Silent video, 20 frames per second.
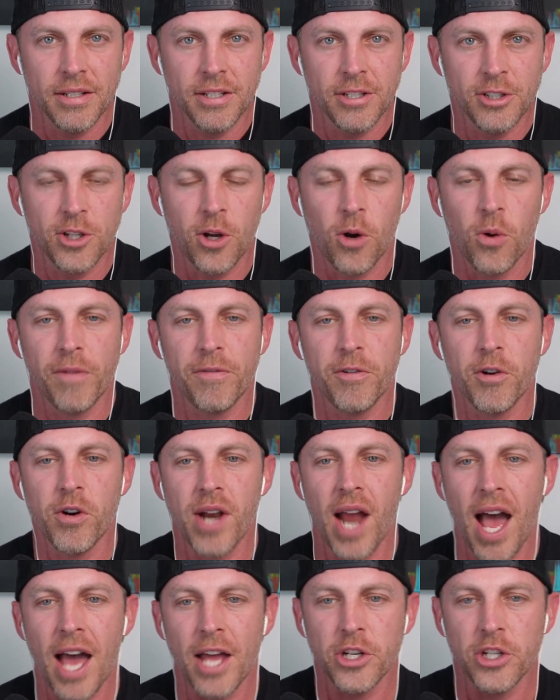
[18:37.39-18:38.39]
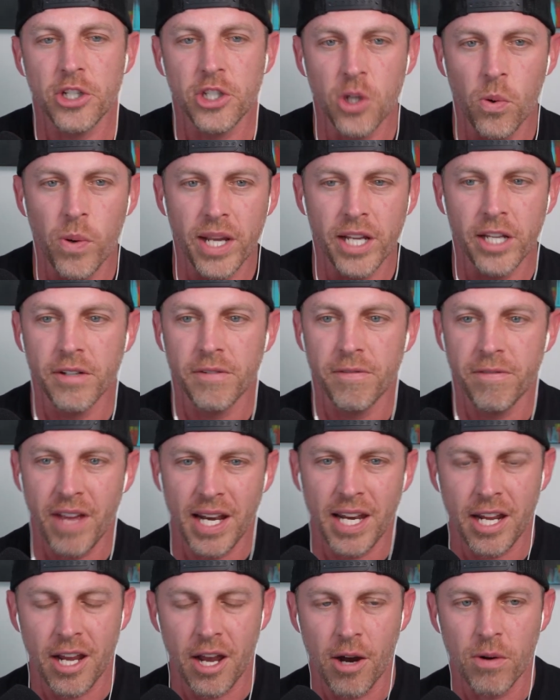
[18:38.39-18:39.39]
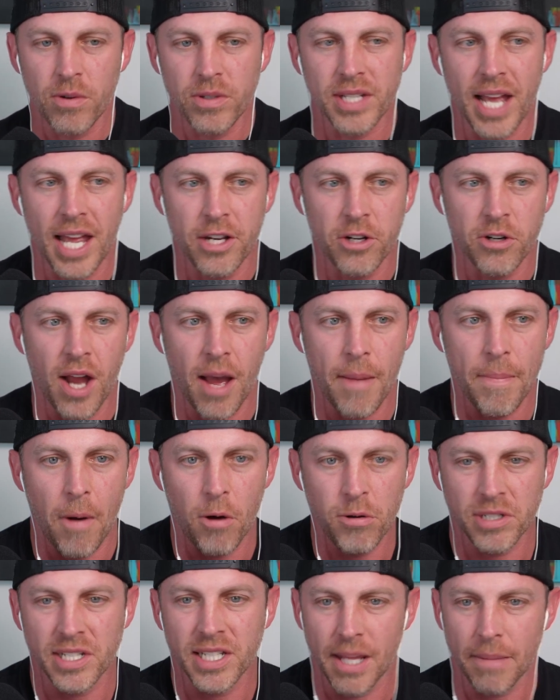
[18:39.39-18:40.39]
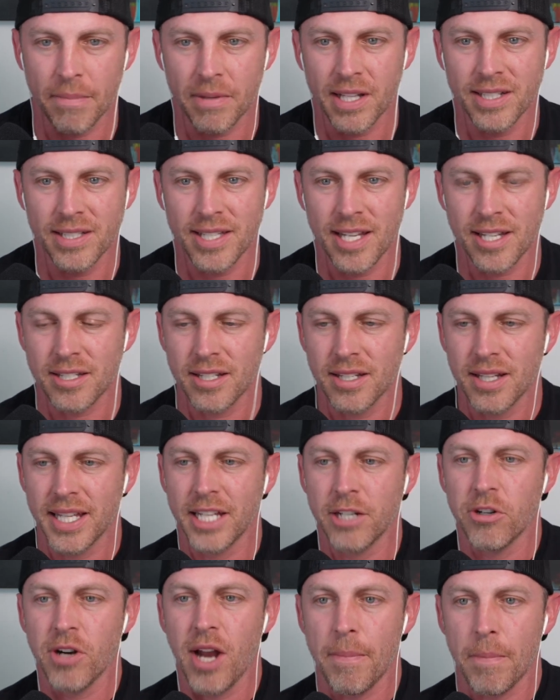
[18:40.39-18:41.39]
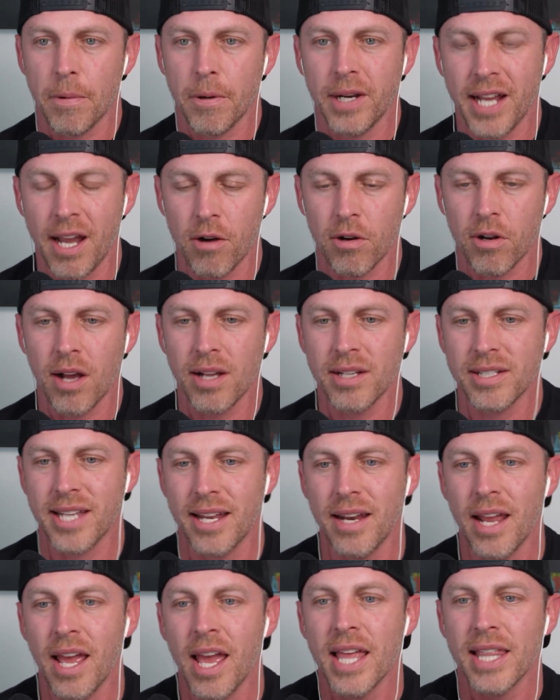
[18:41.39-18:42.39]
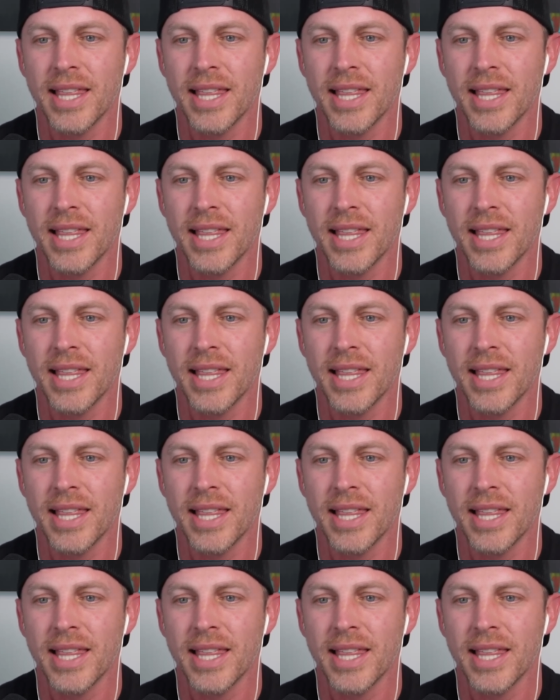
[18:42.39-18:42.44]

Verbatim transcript: So if you're not doing videos and you're not posting them consistently and you're not putting out content,